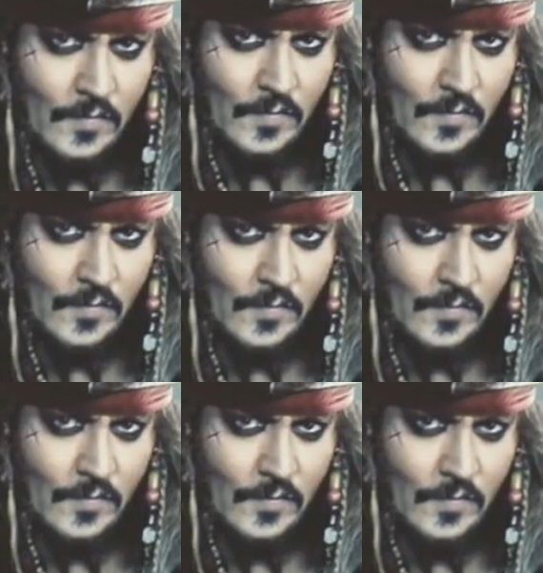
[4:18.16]

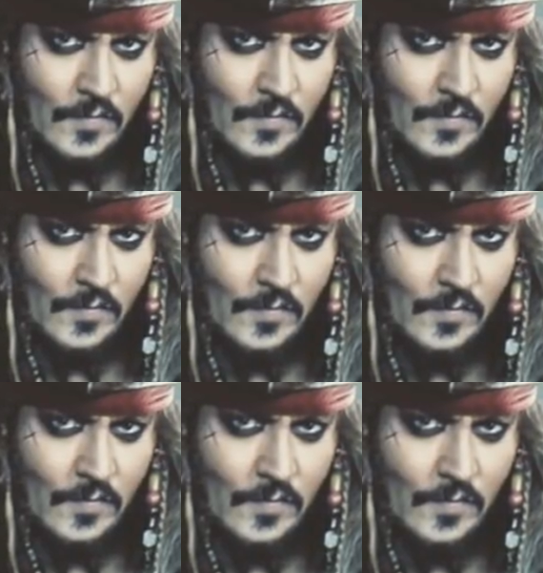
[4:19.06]

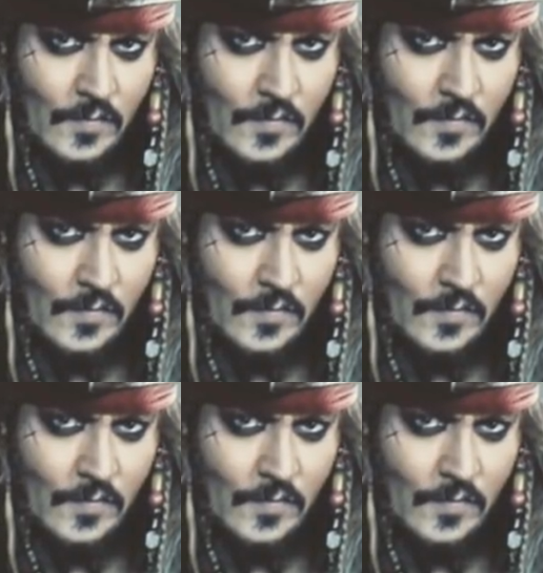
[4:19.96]
The person shown says nothing.